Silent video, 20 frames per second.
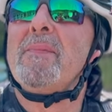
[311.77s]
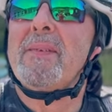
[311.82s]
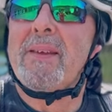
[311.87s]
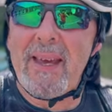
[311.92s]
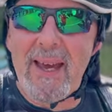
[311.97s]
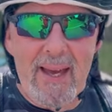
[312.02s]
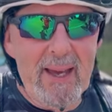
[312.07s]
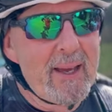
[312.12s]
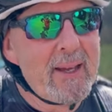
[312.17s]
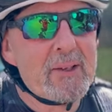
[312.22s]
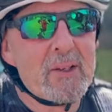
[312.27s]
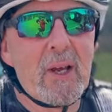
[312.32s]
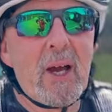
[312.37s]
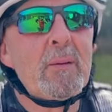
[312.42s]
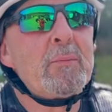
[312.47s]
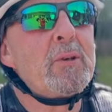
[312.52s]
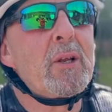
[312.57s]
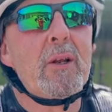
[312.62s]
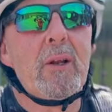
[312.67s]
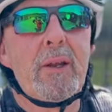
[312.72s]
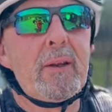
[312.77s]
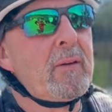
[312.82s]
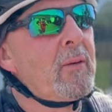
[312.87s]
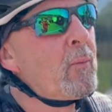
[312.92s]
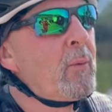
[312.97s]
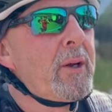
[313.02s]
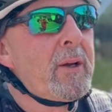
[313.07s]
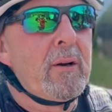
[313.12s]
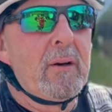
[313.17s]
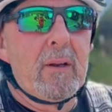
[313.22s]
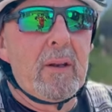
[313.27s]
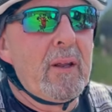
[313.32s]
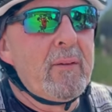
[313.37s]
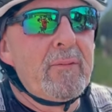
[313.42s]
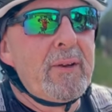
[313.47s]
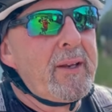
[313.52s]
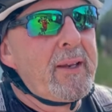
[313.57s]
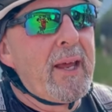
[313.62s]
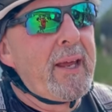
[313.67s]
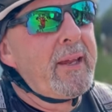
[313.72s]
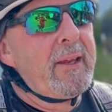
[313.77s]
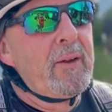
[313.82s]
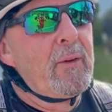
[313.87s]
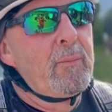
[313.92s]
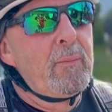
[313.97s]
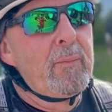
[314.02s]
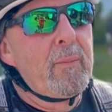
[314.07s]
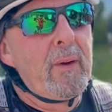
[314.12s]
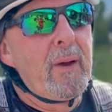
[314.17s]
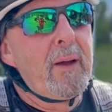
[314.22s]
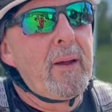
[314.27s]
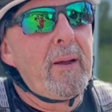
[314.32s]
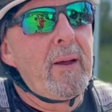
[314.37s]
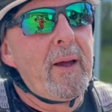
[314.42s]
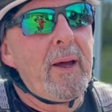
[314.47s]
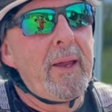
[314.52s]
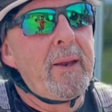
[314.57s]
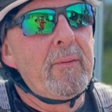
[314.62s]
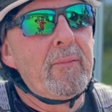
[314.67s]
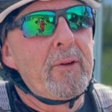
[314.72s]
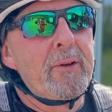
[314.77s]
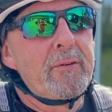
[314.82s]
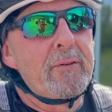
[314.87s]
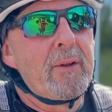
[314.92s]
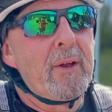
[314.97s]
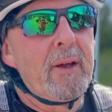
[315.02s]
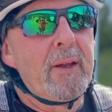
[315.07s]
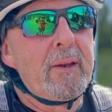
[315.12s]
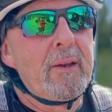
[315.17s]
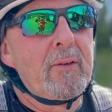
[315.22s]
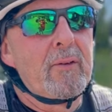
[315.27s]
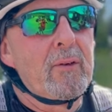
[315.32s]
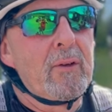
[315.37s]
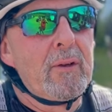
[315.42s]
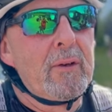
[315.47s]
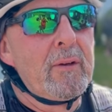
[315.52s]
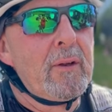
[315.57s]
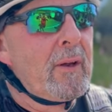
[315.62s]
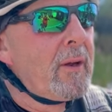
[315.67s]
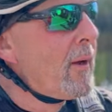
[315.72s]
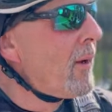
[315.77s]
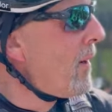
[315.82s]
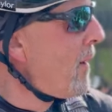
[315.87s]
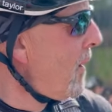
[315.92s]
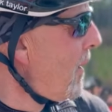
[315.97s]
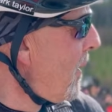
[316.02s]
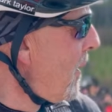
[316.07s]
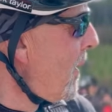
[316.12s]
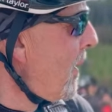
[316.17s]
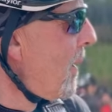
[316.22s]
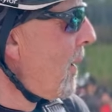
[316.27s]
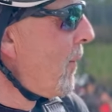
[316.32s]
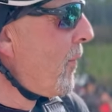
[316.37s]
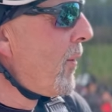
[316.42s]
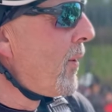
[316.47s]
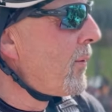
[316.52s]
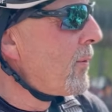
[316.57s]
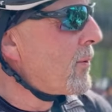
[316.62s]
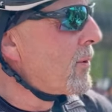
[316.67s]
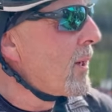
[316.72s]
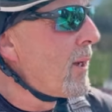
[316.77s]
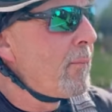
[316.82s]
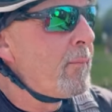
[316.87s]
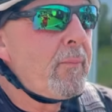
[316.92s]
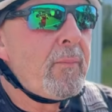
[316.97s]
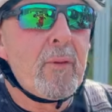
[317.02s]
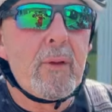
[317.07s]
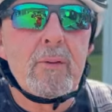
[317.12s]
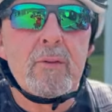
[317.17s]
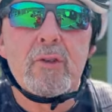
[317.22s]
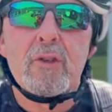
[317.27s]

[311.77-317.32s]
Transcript: Yeah, it's actually, we got a lovely day ahead of us, and it's good. Yeah. Those